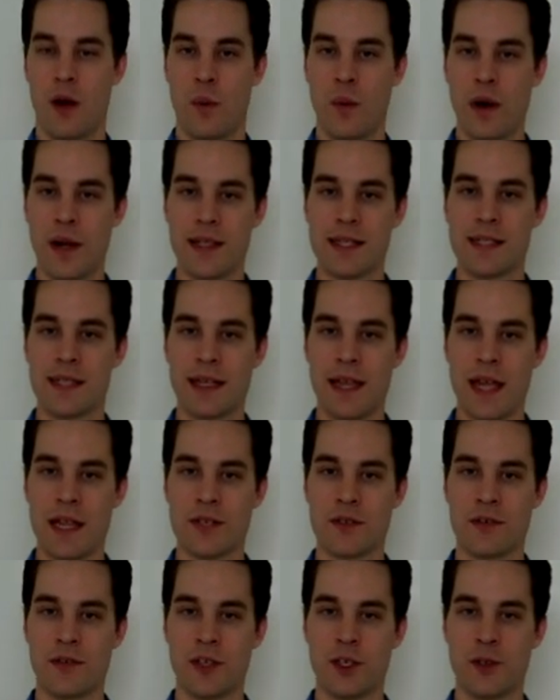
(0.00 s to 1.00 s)
What is a
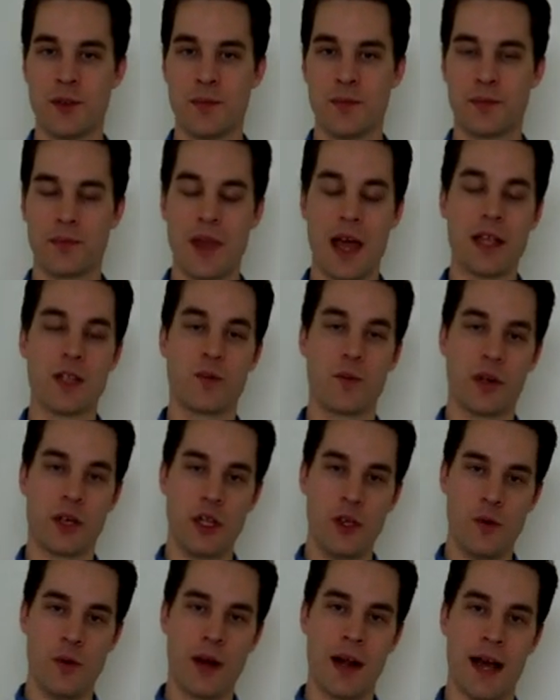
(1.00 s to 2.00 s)
case review? That's where
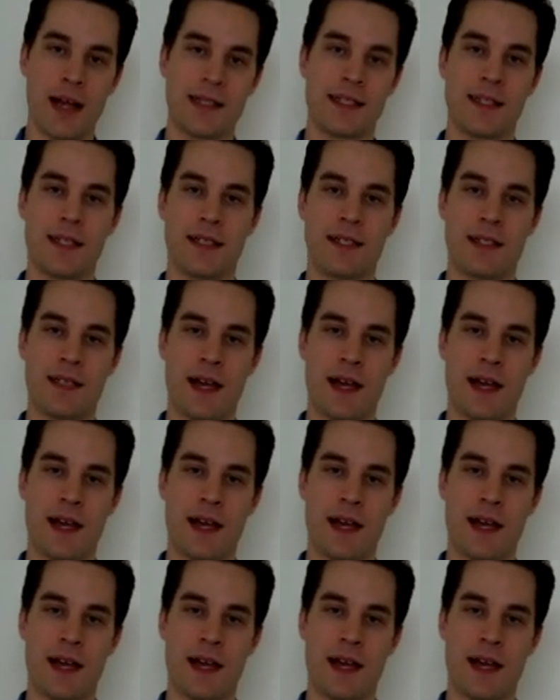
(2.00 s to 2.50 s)
you and I sit